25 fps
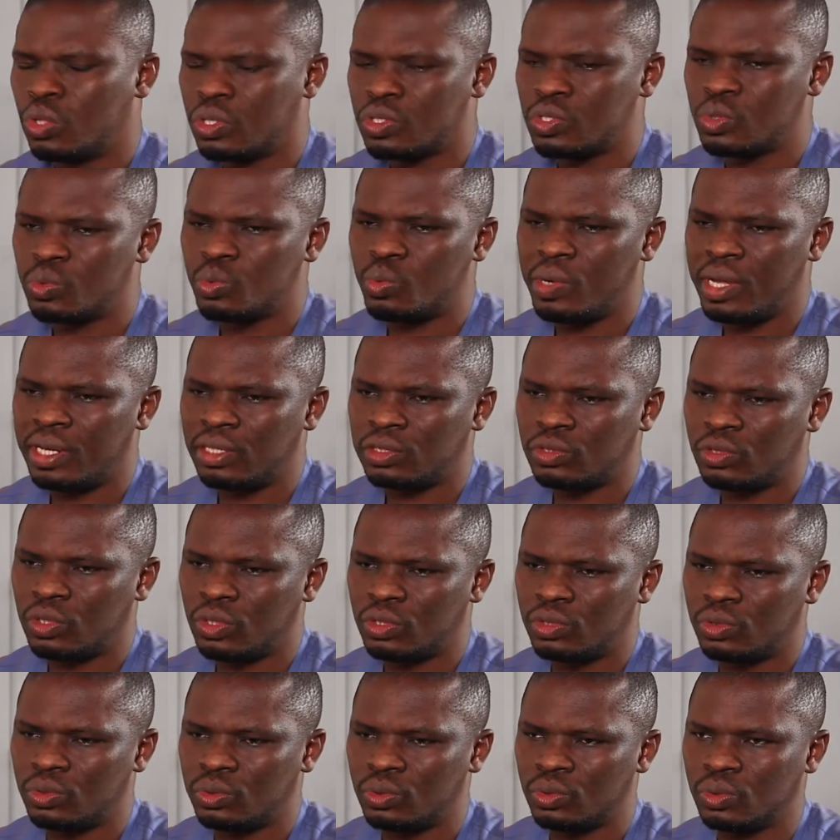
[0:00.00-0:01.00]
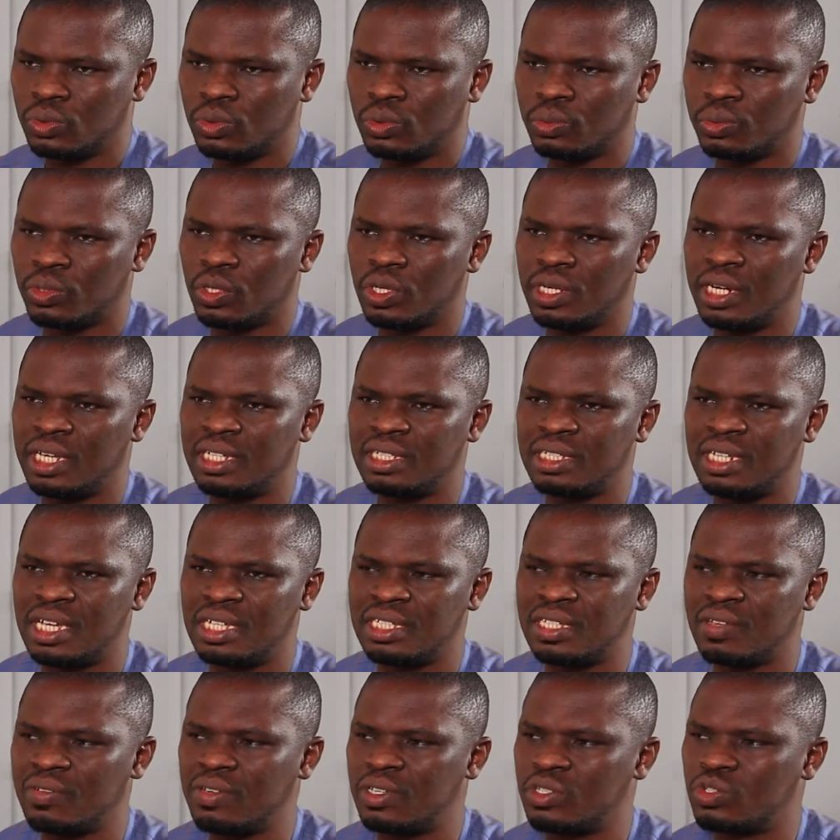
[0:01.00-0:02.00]
was well thought through. For National
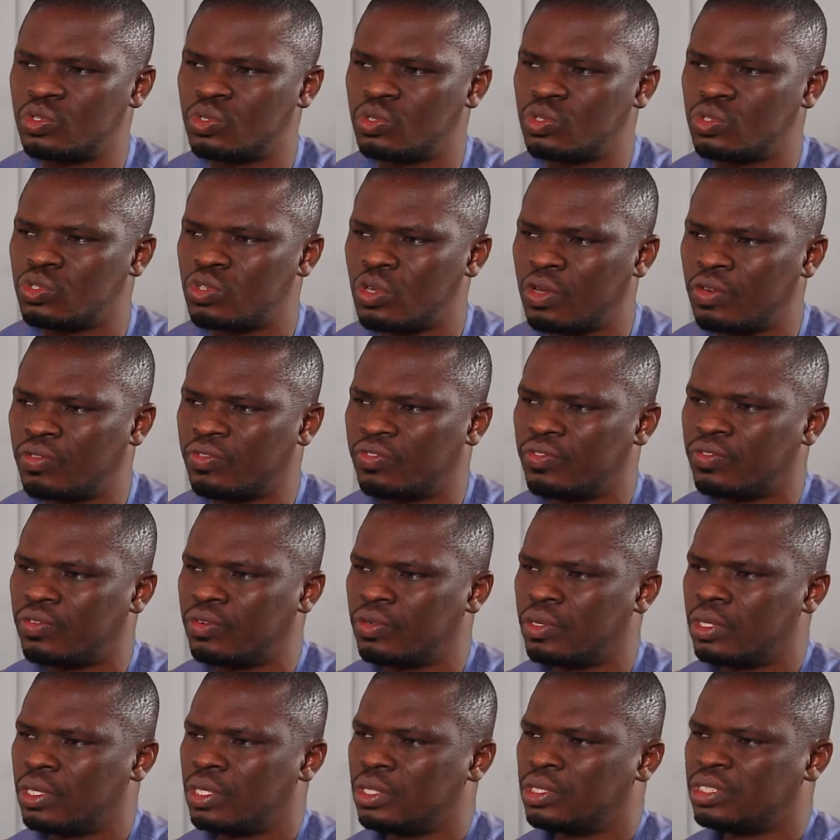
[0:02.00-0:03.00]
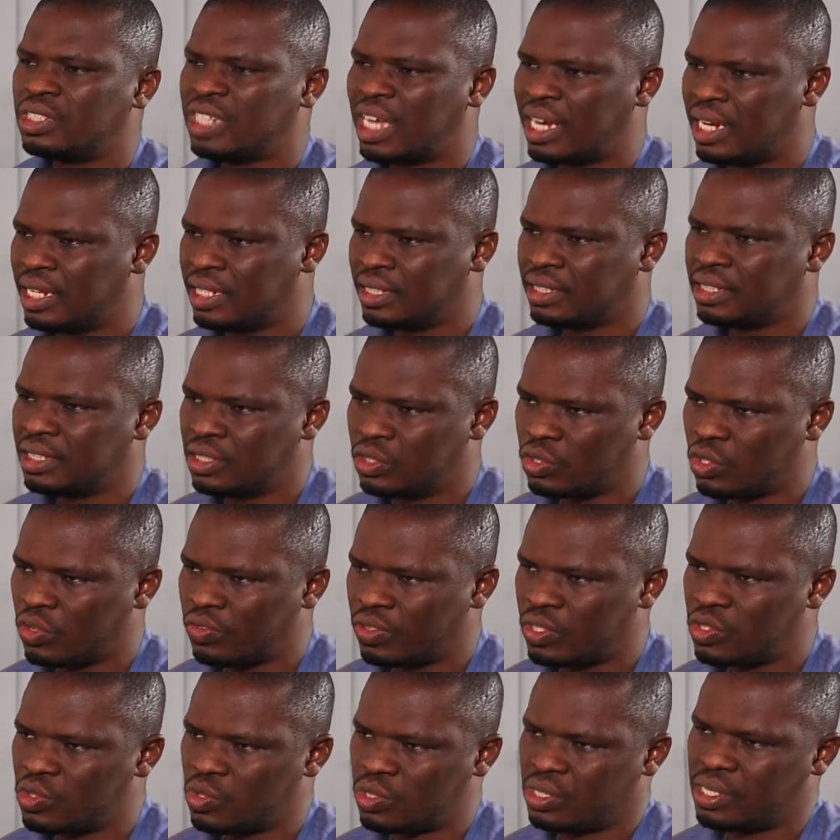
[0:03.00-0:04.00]
Service to solve challenges of
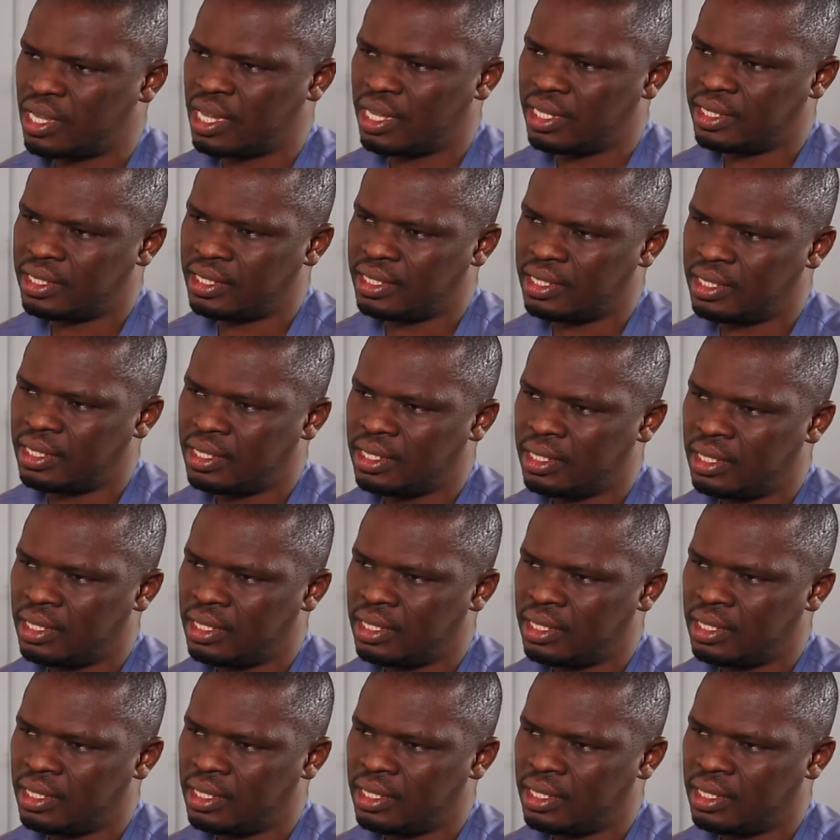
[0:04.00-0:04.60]
the society.